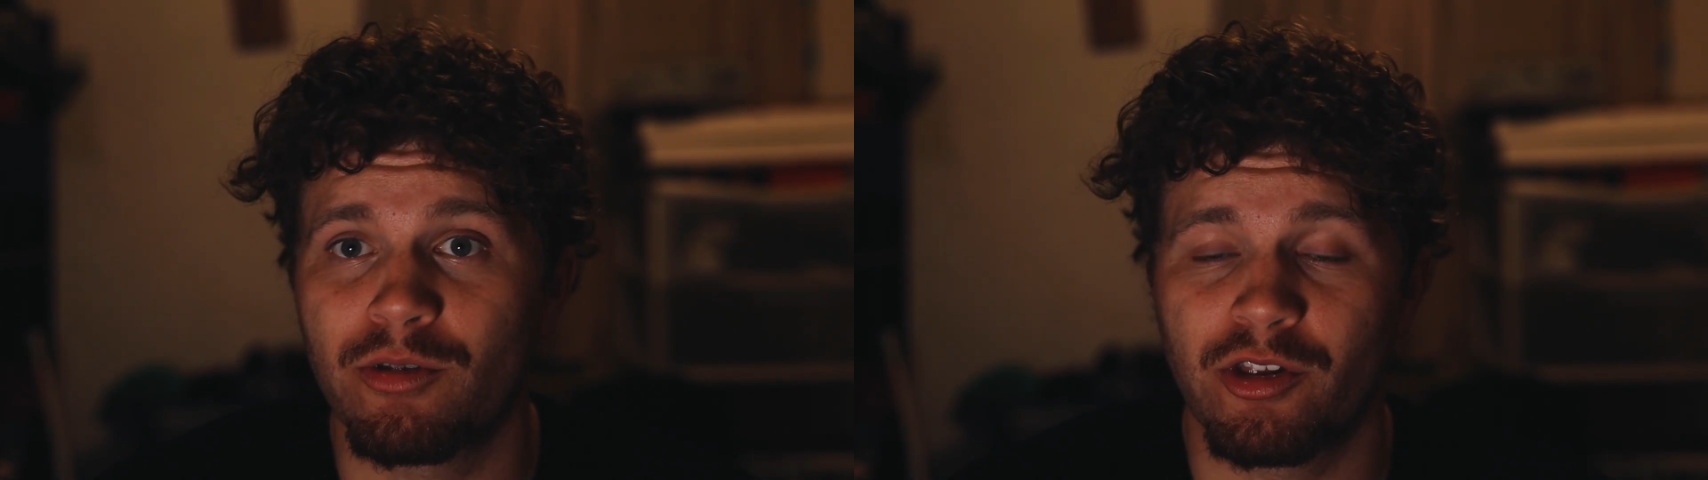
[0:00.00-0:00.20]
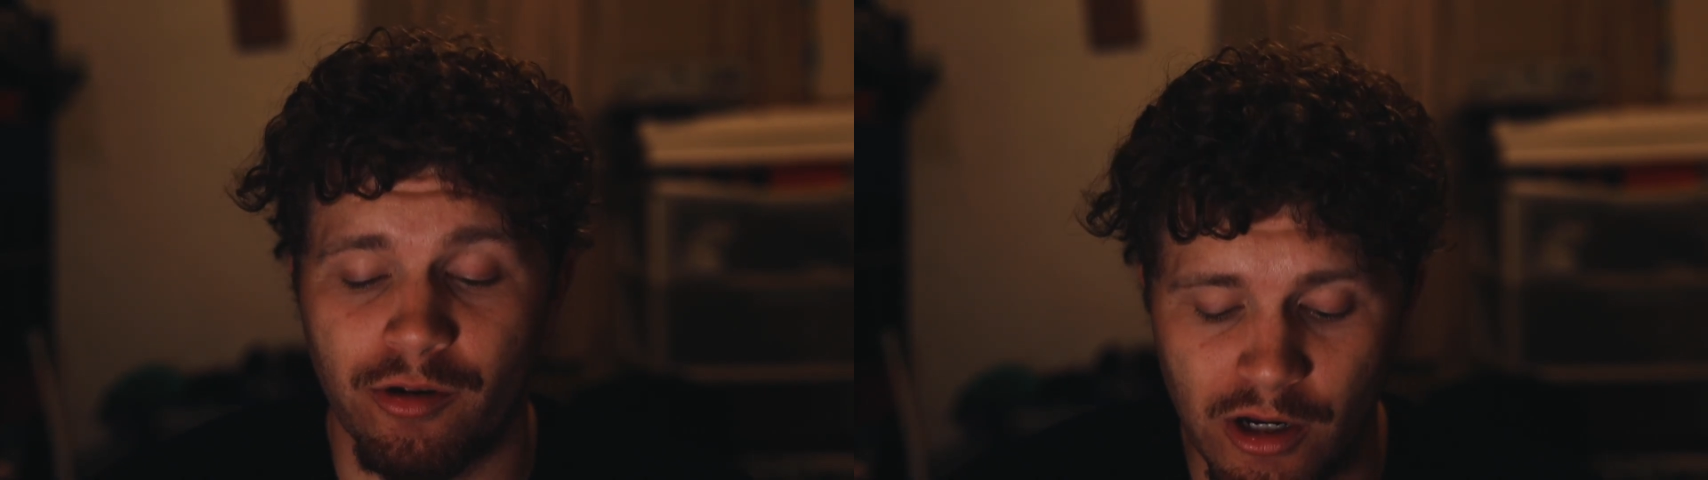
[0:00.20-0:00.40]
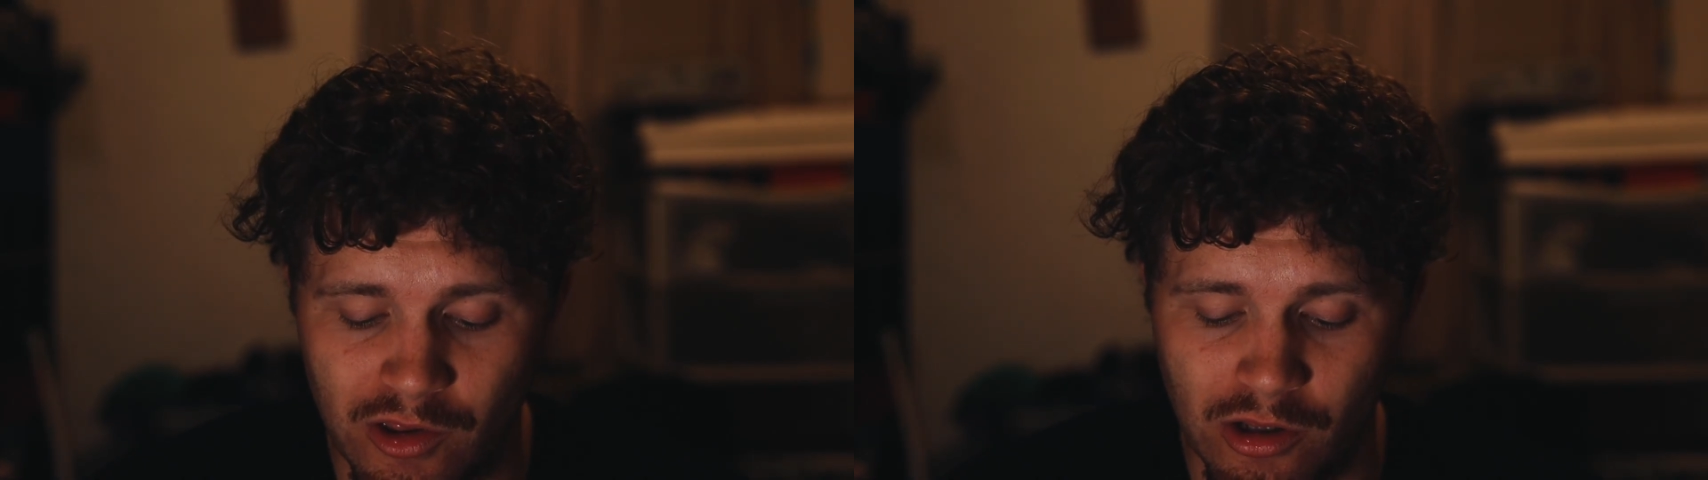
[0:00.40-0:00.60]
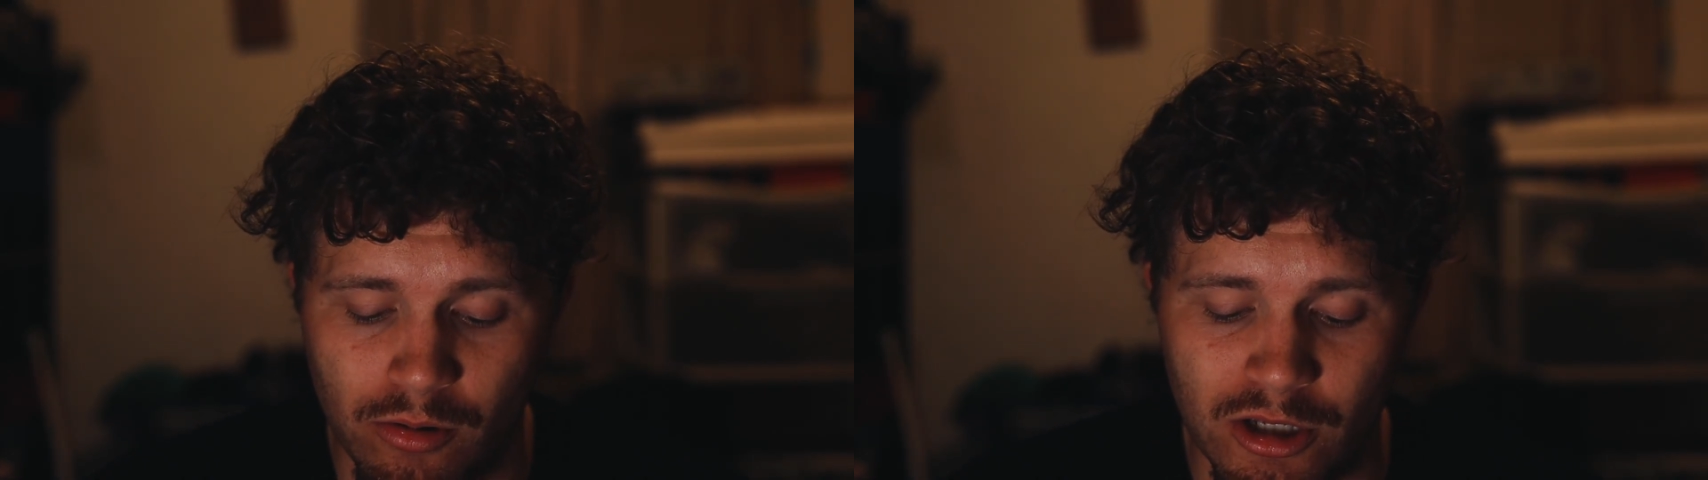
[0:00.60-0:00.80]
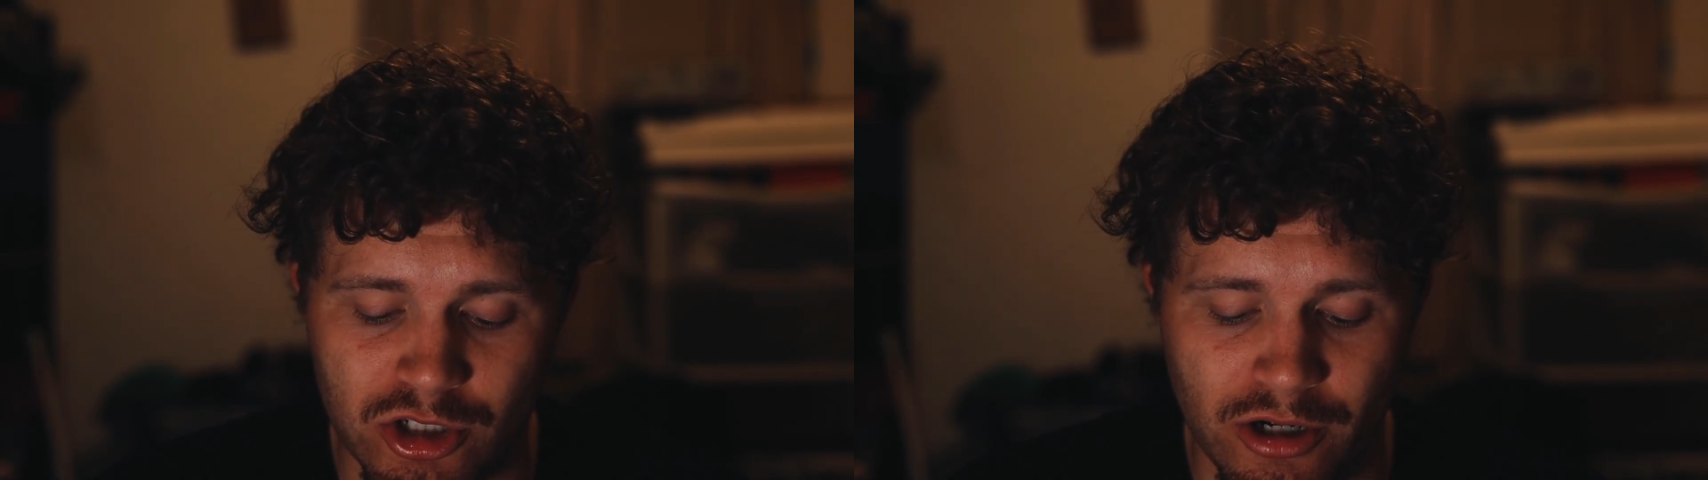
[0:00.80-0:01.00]
serious
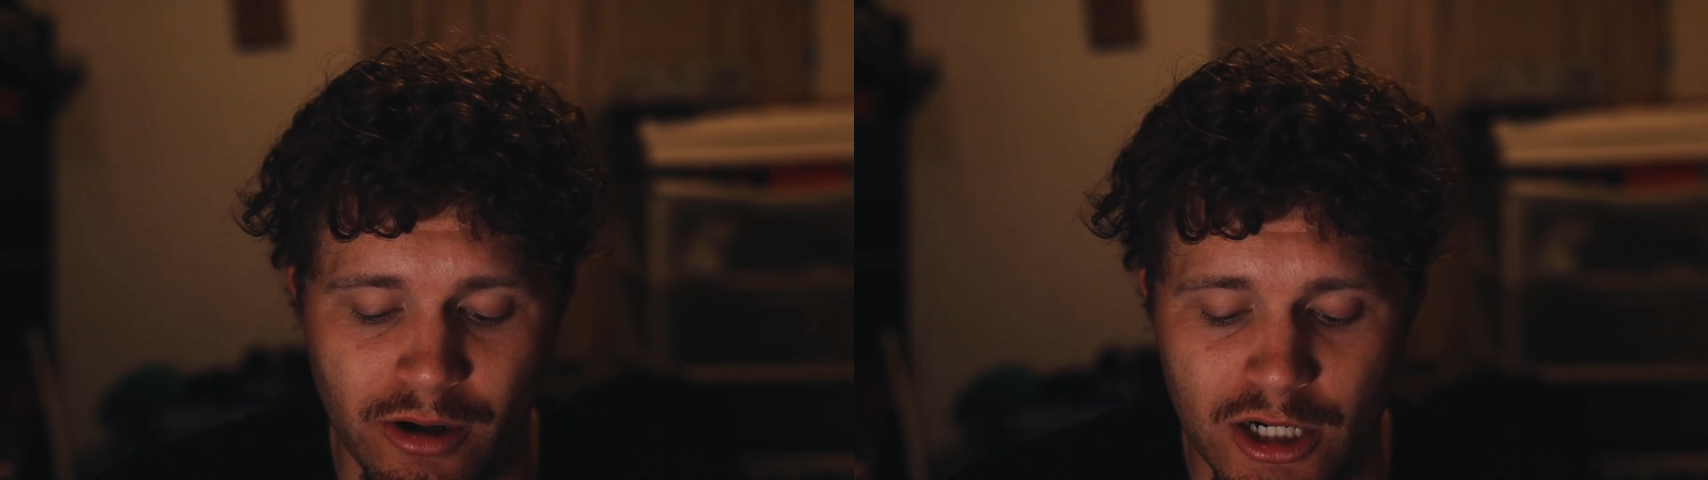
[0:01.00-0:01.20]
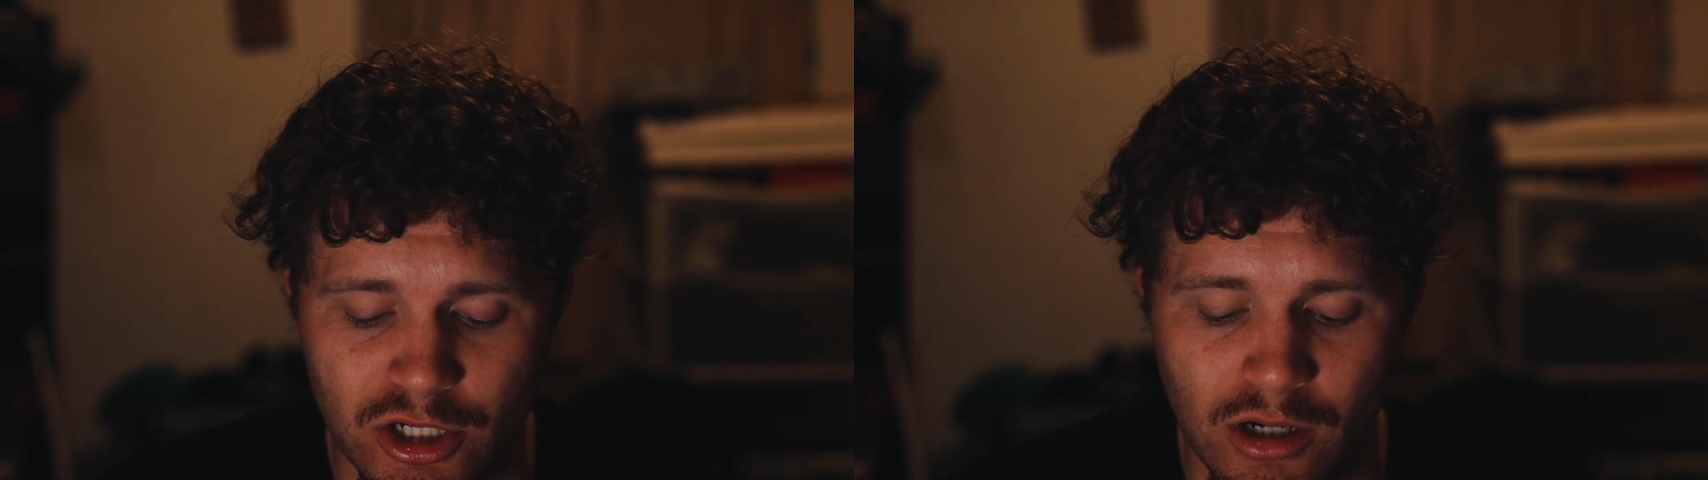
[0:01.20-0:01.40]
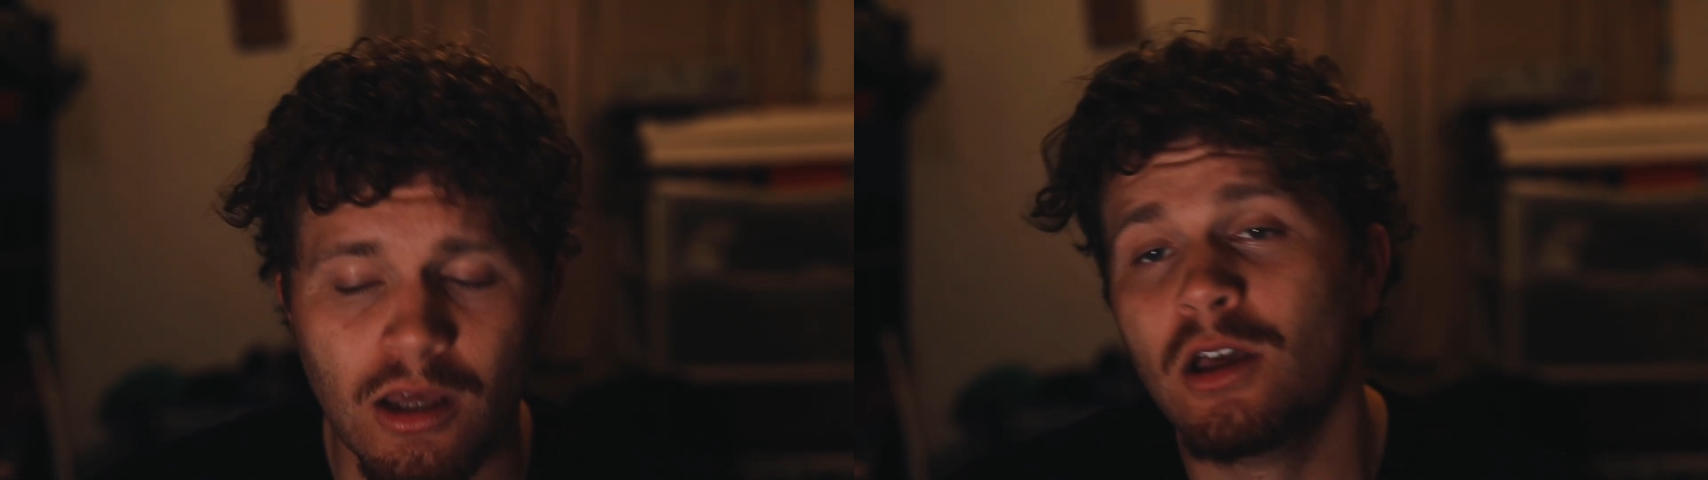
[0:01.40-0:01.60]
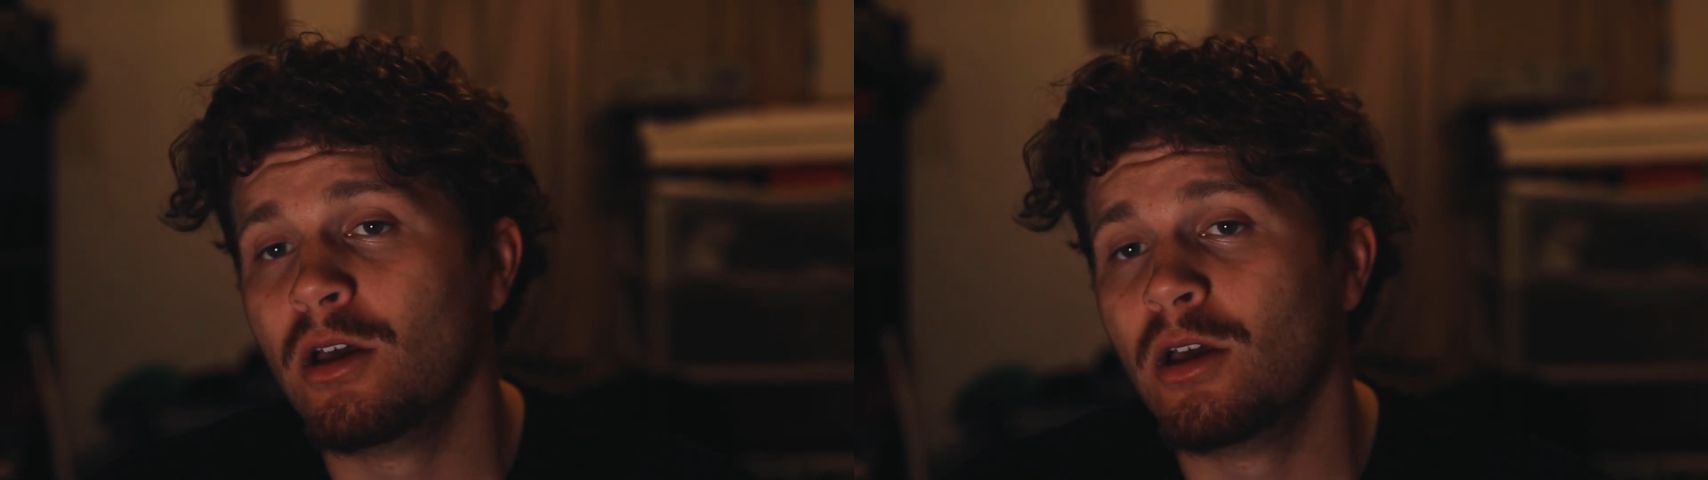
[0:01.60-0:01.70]
token generation.